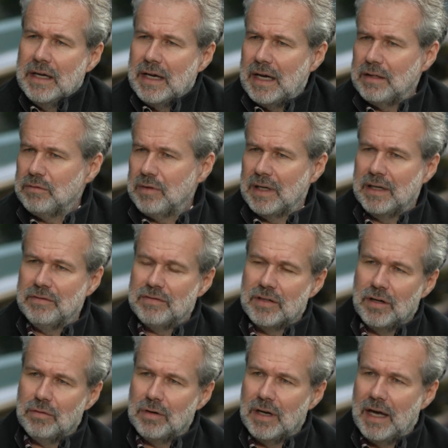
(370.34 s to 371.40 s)
and we lived
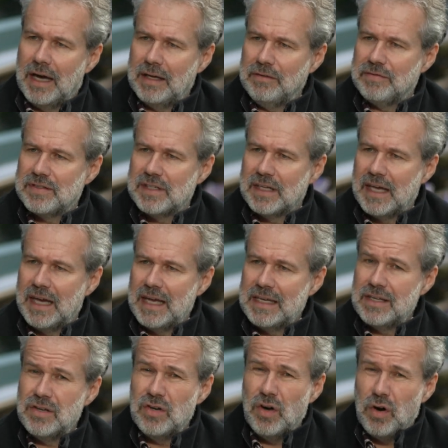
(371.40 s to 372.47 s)
our lives
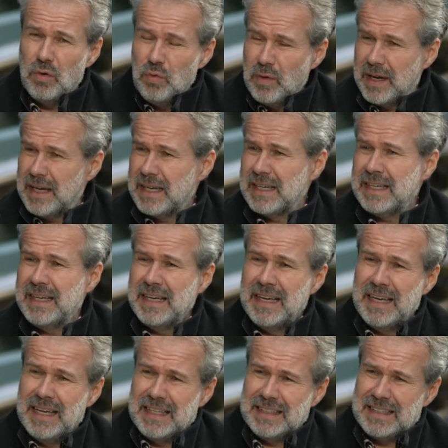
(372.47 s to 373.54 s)
again, knowing
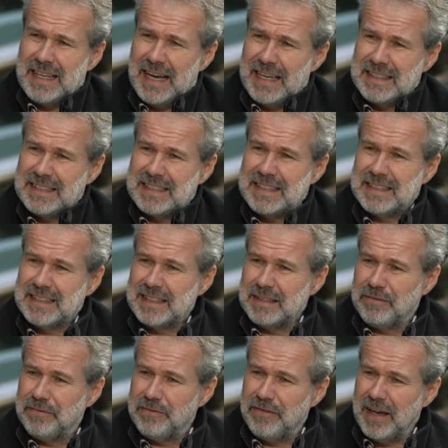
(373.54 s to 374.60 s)
that the
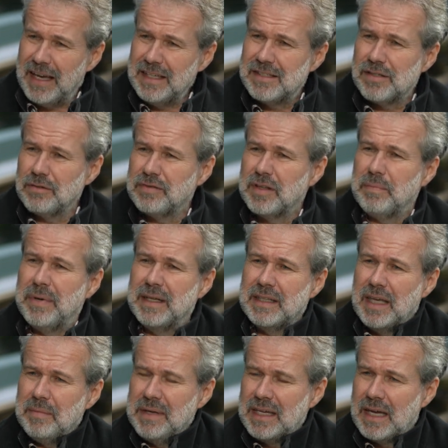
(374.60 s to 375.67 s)
face of the
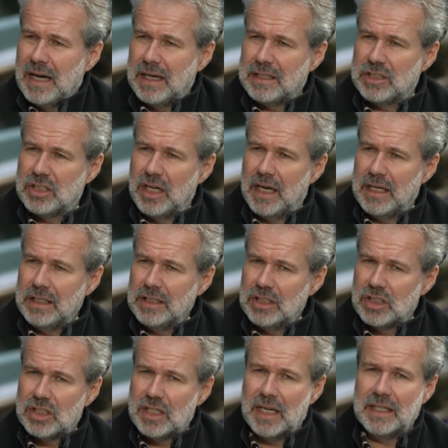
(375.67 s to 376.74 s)
pandemic had
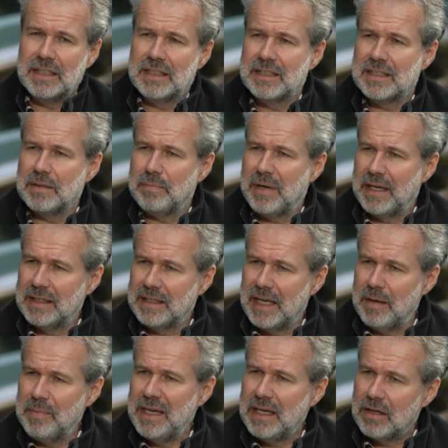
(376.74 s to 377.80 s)
changed, and the
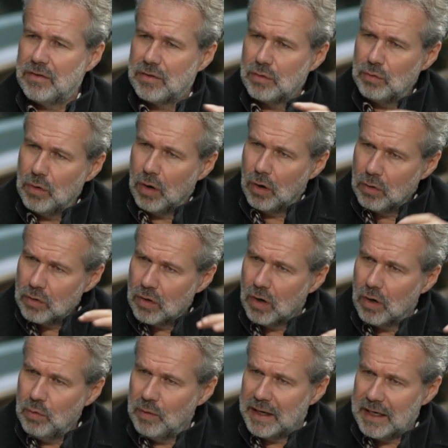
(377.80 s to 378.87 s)
pandemic, through
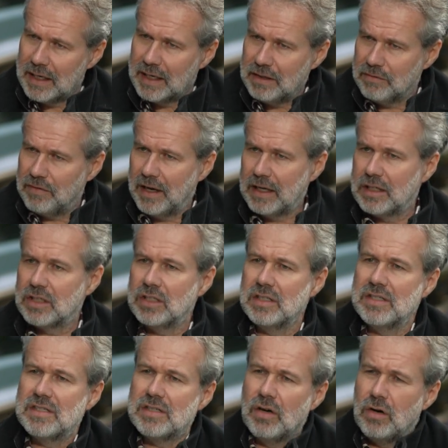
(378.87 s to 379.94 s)
ongoing
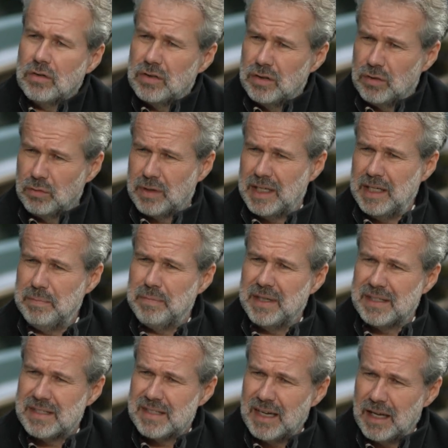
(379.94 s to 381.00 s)
infections, started to keep
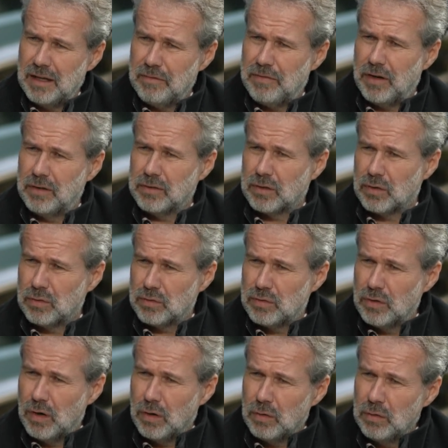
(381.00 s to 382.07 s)
itself under
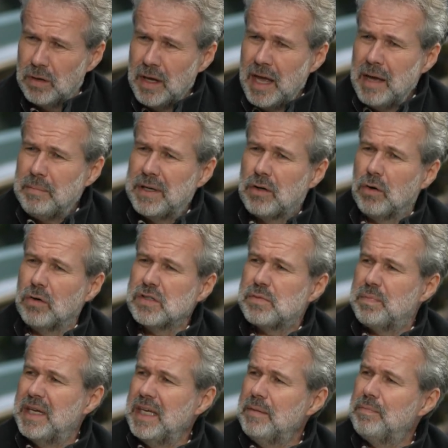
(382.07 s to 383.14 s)
control because
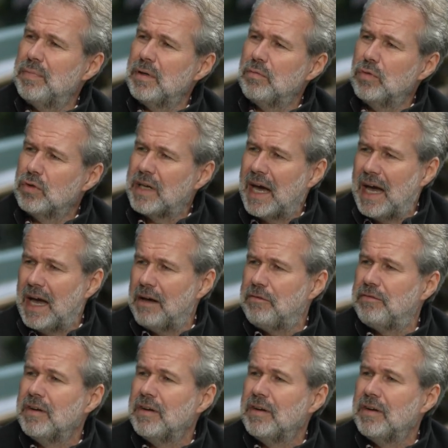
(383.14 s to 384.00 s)
people would have